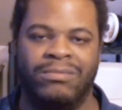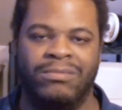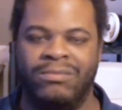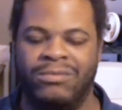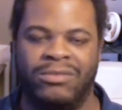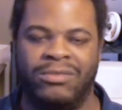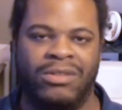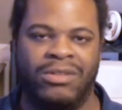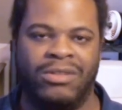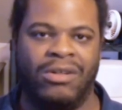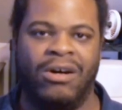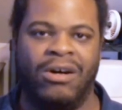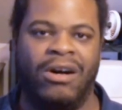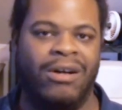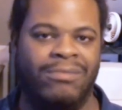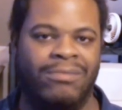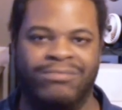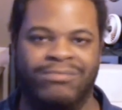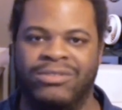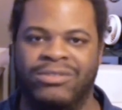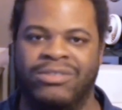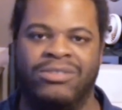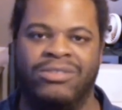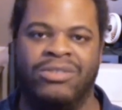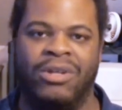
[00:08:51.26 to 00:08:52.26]

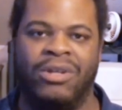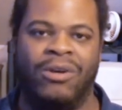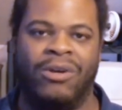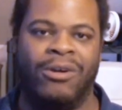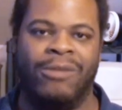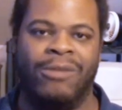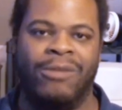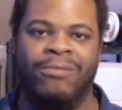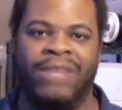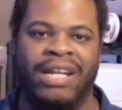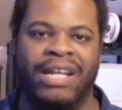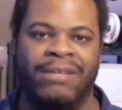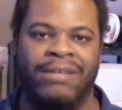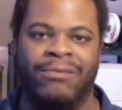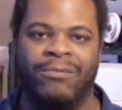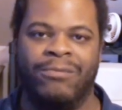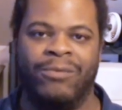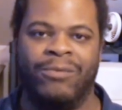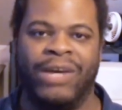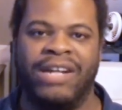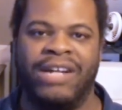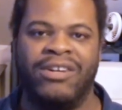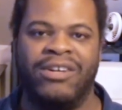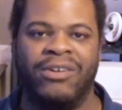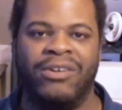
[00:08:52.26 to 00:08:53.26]
long-term like
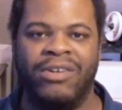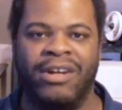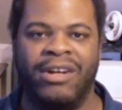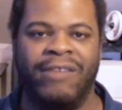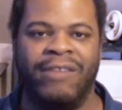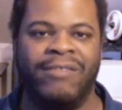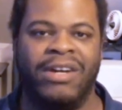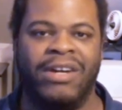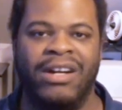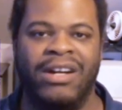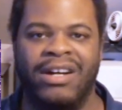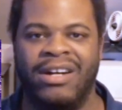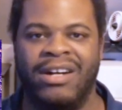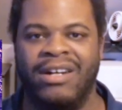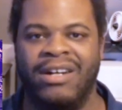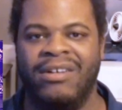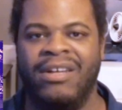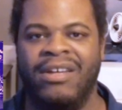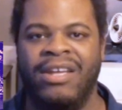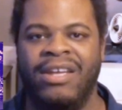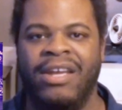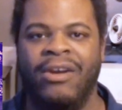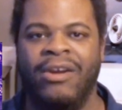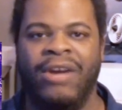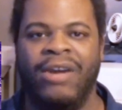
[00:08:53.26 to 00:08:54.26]
record of
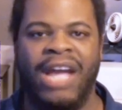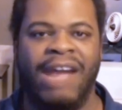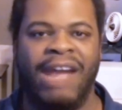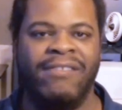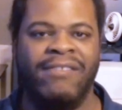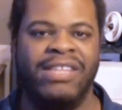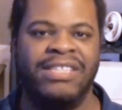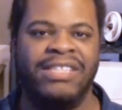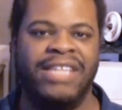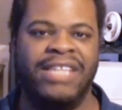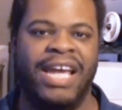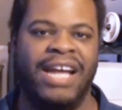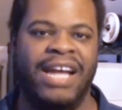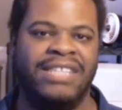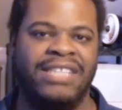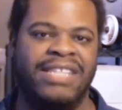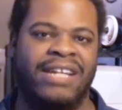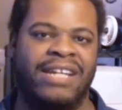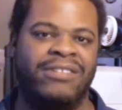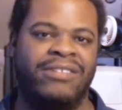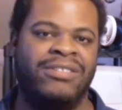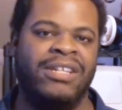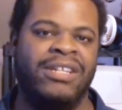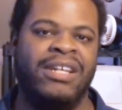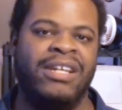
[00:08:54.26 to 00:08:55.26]
having the tag
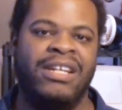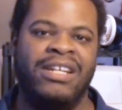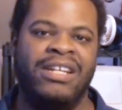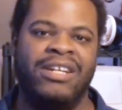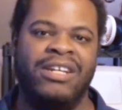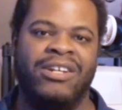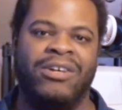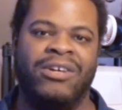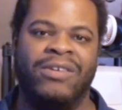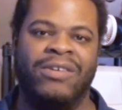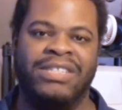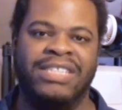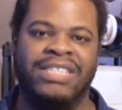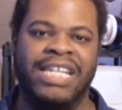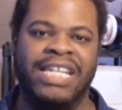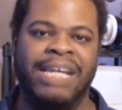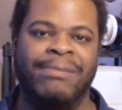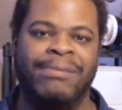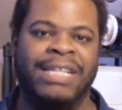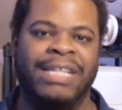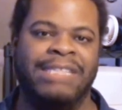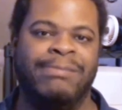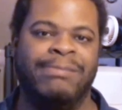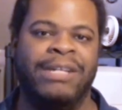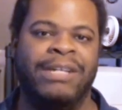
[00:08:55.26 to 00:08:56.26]
titles. You know, a
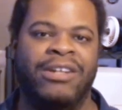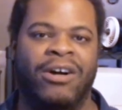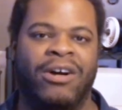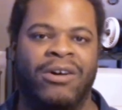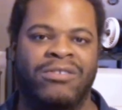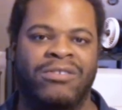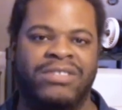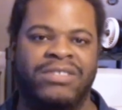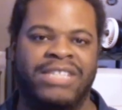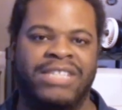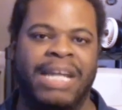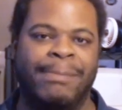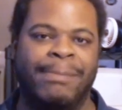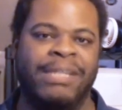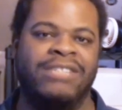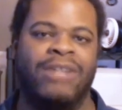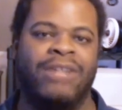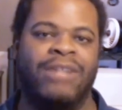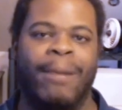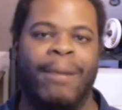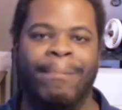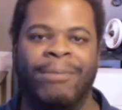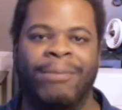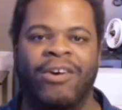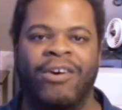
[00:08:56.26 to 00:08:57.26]
team that's been on champions
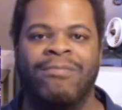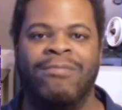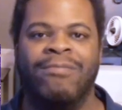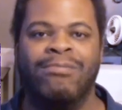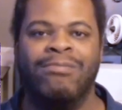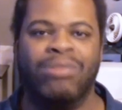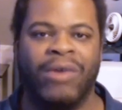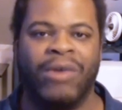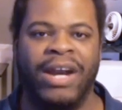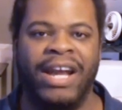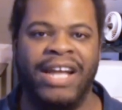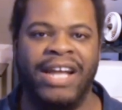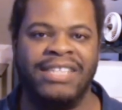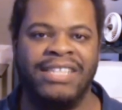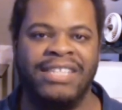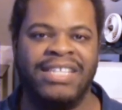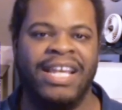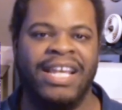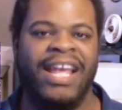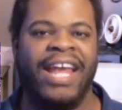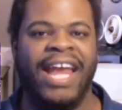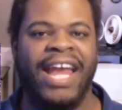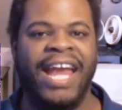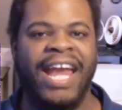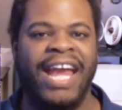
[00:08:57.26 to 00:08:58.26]
on both brands,
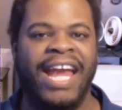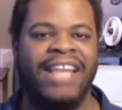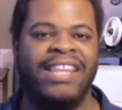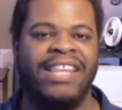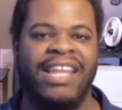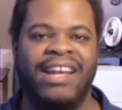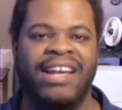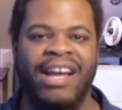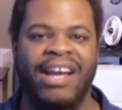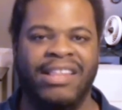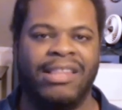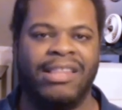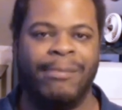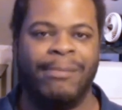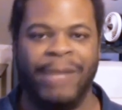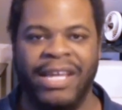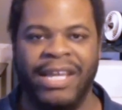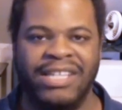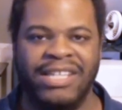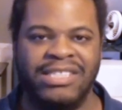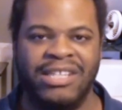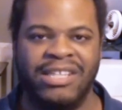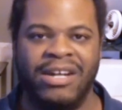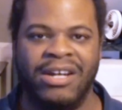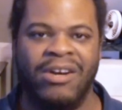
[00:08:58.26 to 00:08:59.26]
and they got the
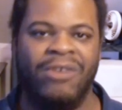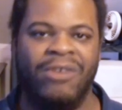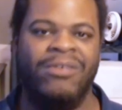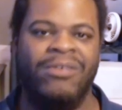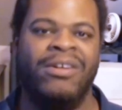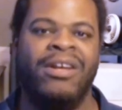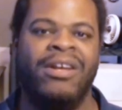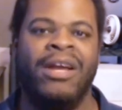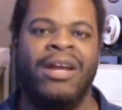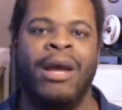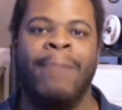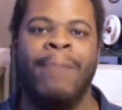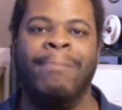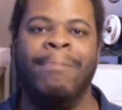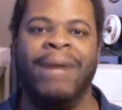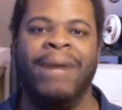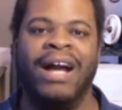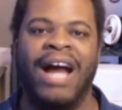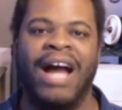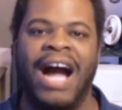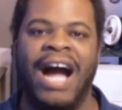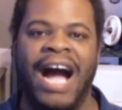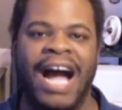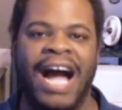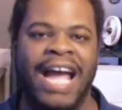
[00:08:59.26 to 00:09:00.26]
Big Show.
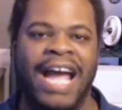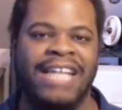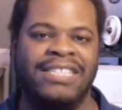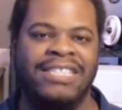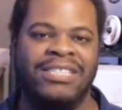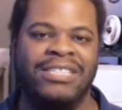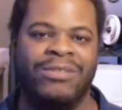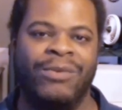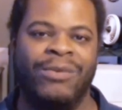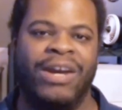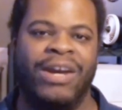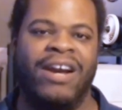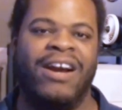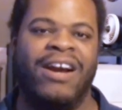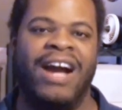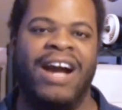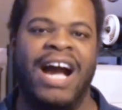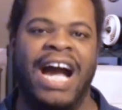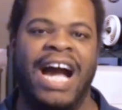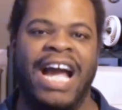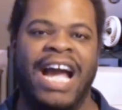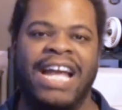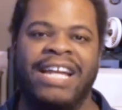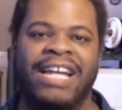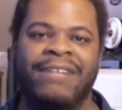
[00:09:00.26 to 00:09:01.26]
But I swear,
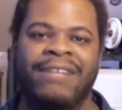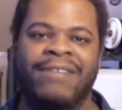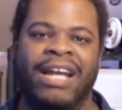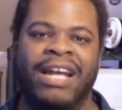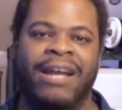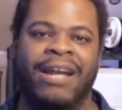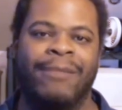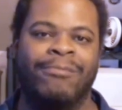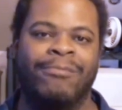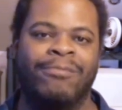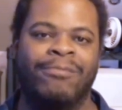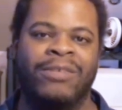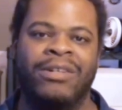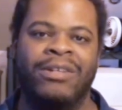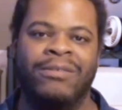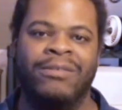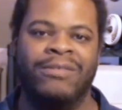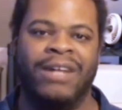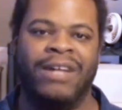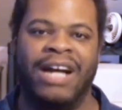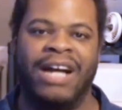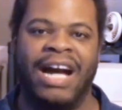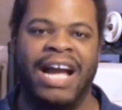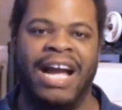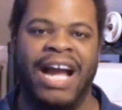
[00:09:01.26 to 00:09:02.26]

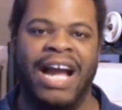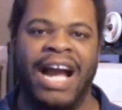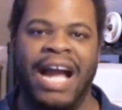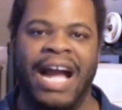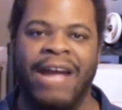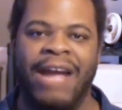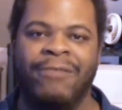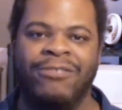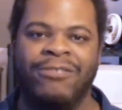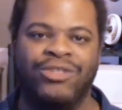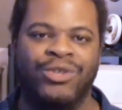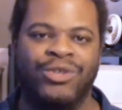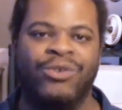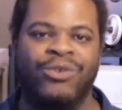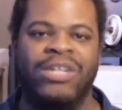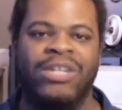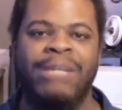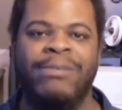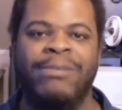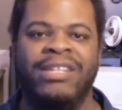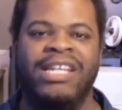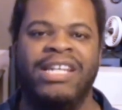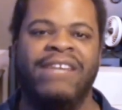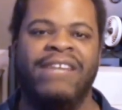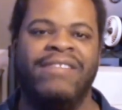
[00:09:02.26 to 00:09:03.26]
I truly
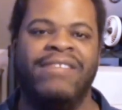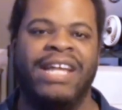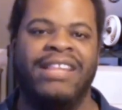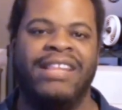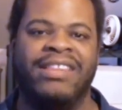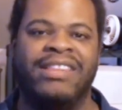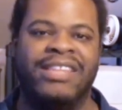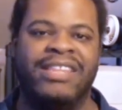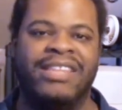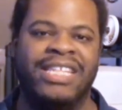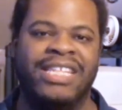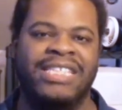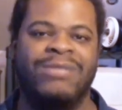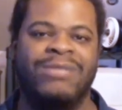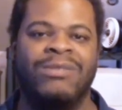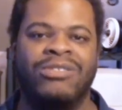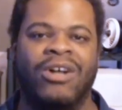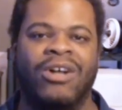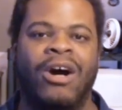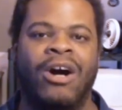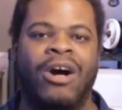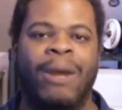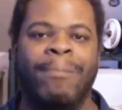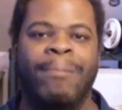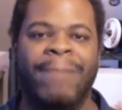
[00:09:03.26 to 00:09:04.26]
believe that this was all